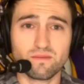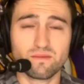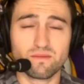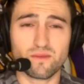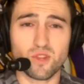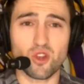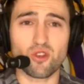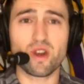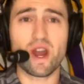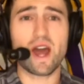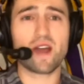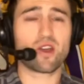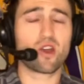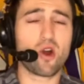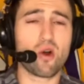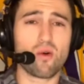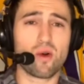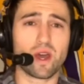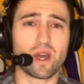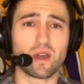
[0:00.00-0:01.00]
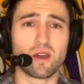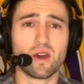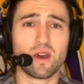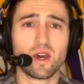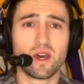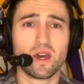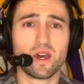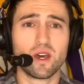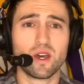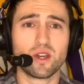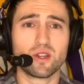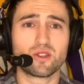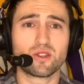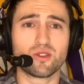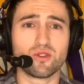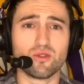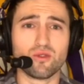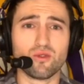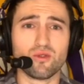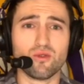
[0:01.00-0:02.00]
You're not going
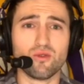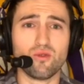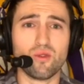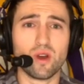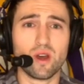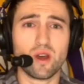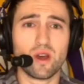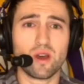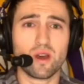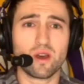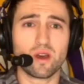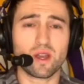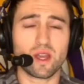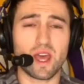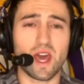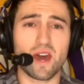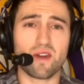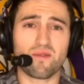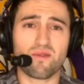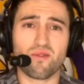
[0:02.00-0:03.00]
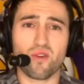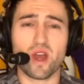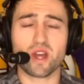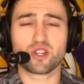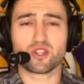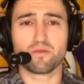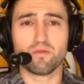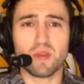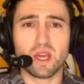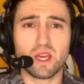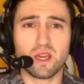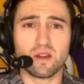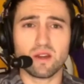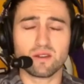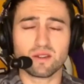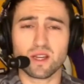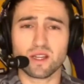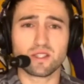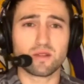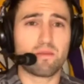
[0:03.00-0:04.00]
to get fresh meat.
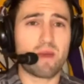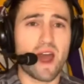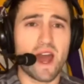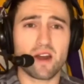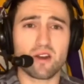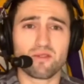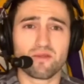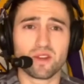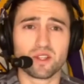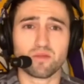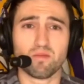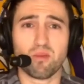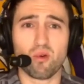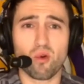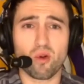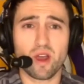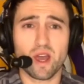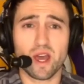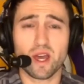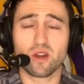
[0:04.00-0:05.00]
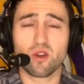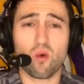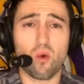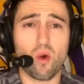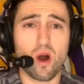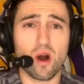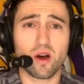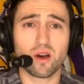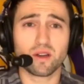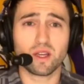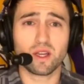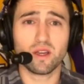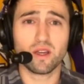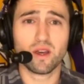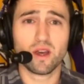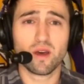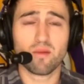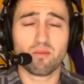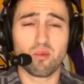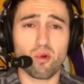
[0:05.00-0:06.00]
Doesn't matter if it's boarhead quality,
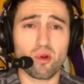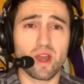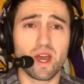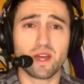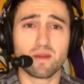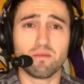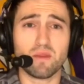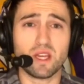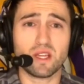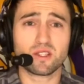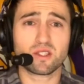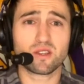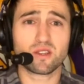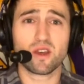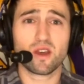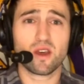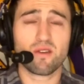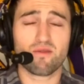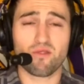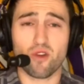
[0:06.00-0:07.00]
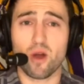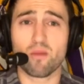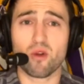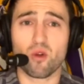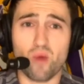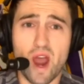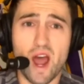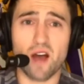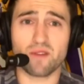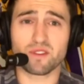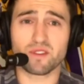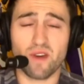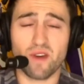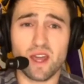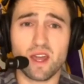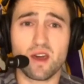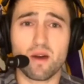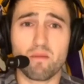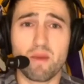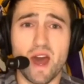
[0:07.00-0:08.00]
boarhead meats from a Ralph's. If I
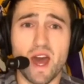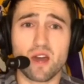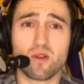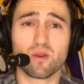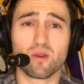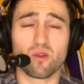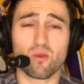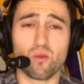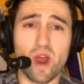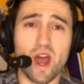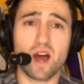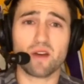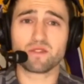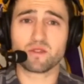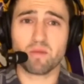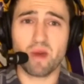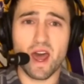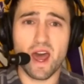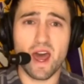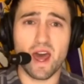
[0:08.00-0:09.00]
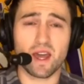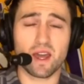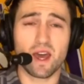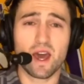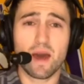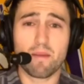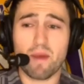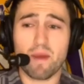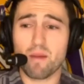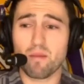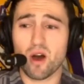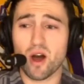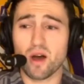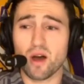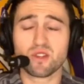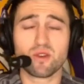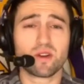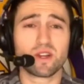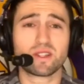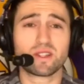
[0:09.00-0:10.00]
come back with a Ralph's bag, my mom's
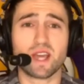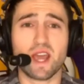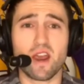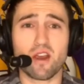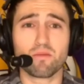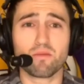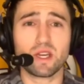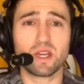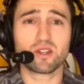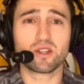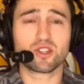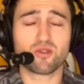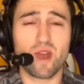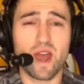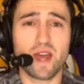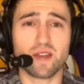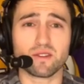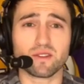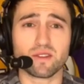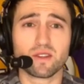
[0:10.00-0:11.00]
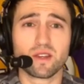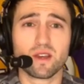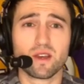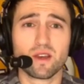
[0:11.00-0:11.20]
going to tear me to shreds.